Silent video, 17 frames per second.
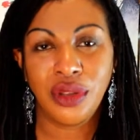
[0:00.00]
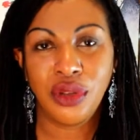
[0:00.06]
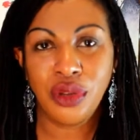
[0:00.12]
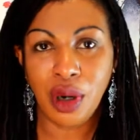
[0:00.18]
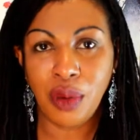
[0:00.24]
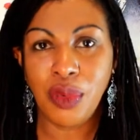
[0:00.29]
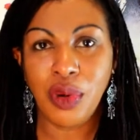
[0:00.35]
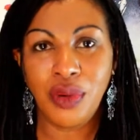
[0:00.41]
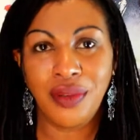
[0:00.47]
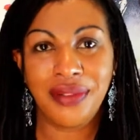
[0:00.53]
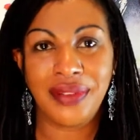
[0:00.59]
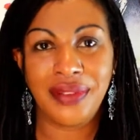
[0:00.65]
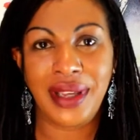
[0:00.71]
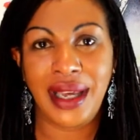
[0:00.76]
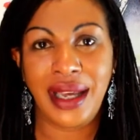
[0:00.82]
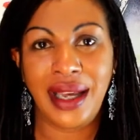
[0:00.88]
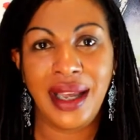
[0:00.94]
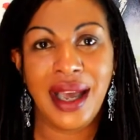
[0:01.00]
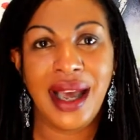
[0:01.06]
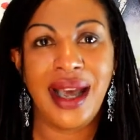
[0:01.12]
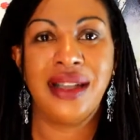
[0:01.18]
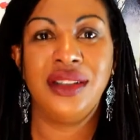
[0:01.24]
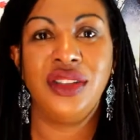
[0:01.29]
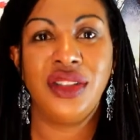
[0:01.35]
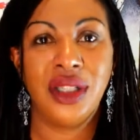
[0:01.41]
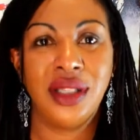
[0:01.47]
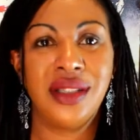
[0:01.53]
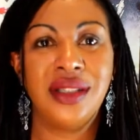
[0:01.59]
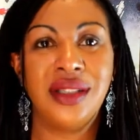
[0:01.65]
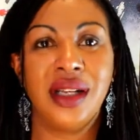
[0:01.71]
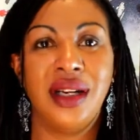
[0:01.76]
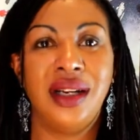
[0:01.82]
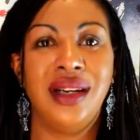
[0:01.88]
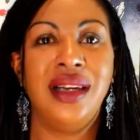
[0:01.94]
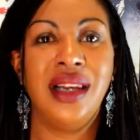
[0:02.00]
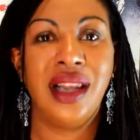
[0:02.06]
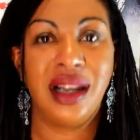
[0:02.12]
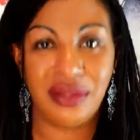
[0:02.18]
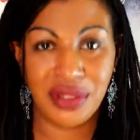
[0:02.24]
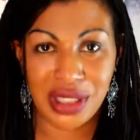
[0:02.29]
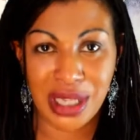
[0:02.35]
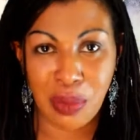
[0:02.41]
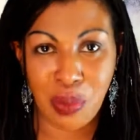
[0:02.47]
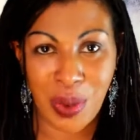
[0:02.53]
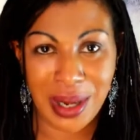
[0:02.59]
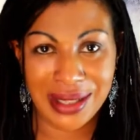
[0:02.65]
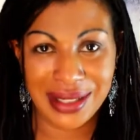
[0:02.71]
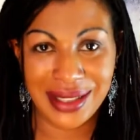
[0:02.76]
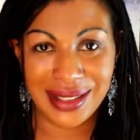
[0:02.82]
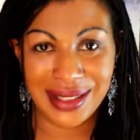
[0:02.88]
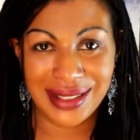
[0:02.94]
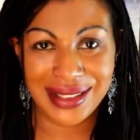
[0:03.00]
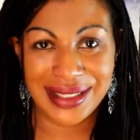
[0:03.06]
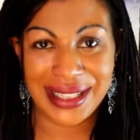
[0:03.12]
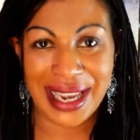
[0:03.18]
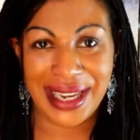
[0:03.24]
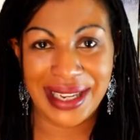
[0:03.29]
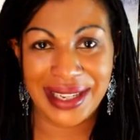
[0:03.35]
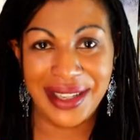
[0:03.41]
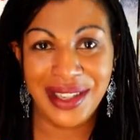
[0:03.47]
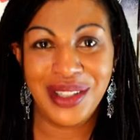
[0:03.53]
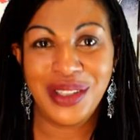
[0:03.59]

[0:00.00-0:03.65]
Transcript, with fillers: drop all fear and just love someone today.